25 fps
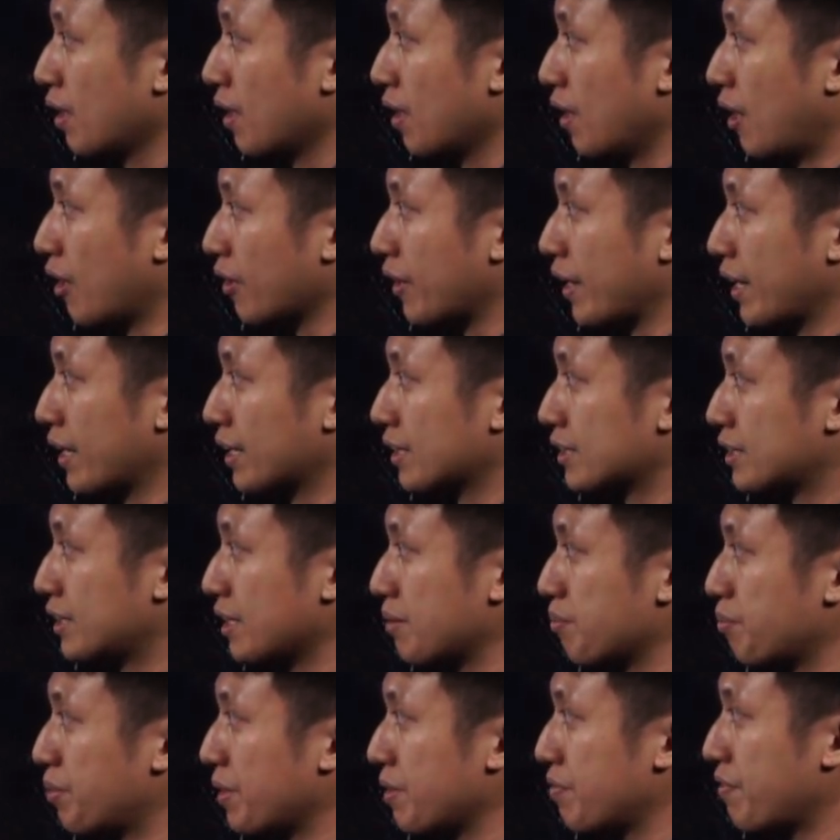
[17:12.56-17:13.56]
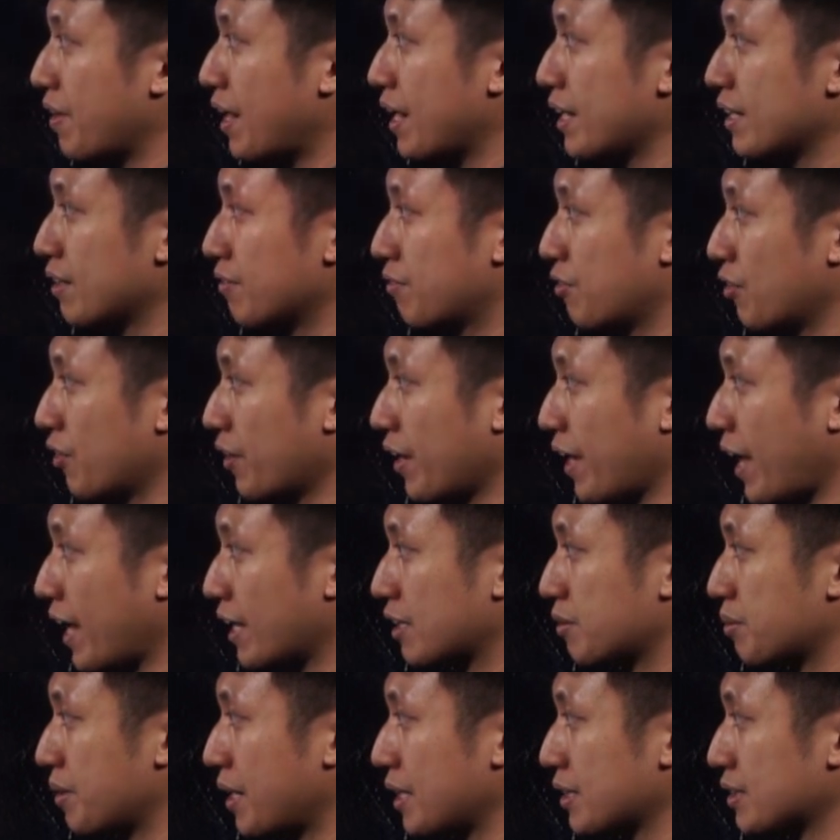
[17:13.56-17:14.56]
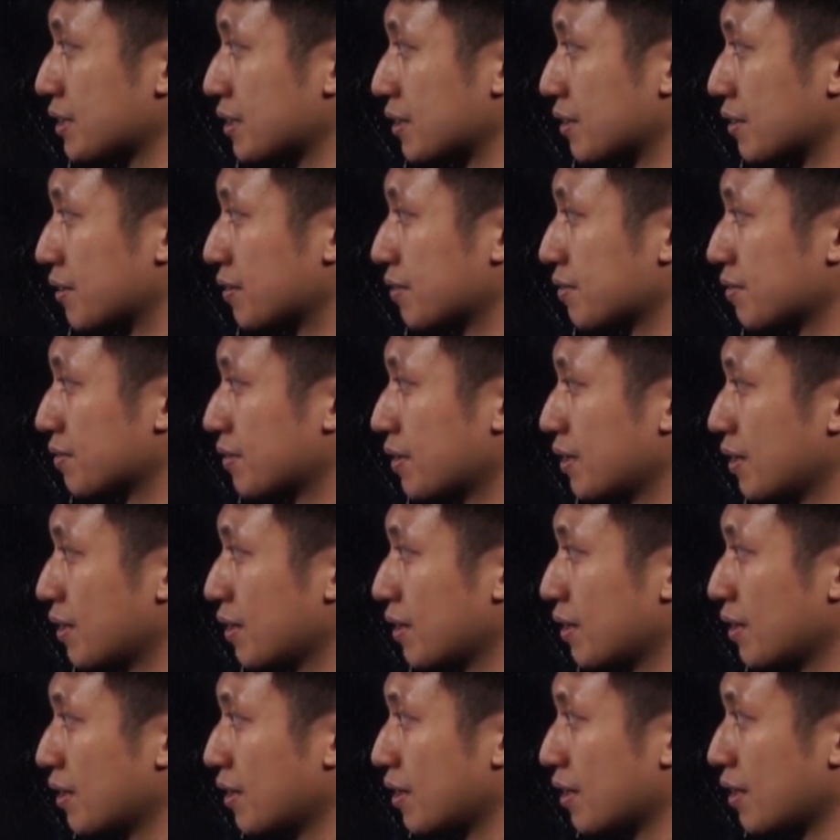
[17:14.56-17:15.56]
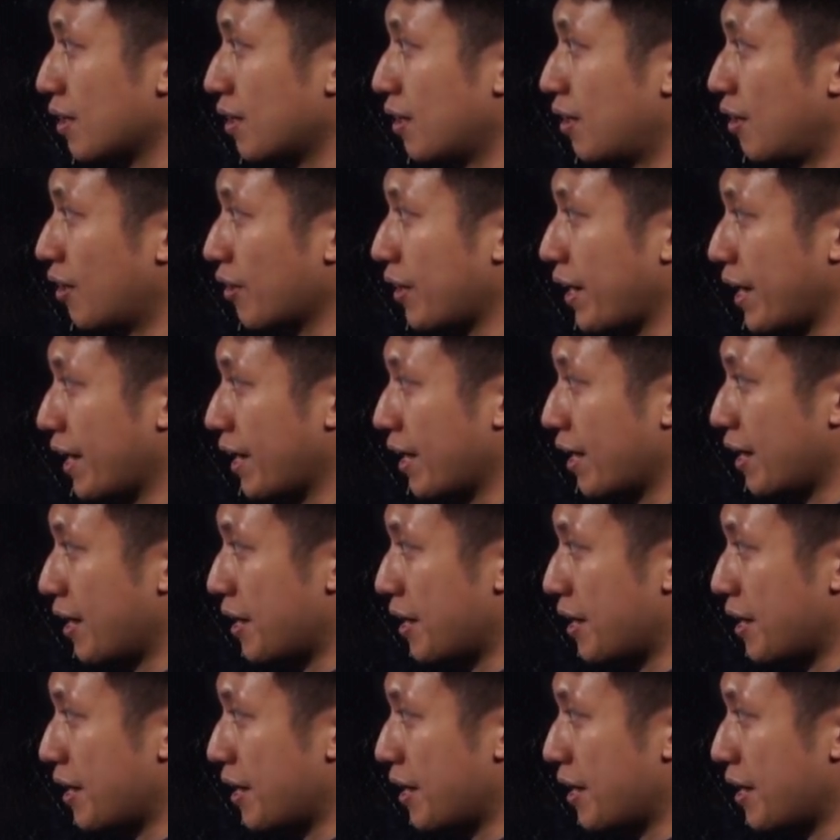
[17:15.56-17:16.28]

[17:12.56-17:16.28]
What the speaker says: Okay, simplify the following expression. Okay,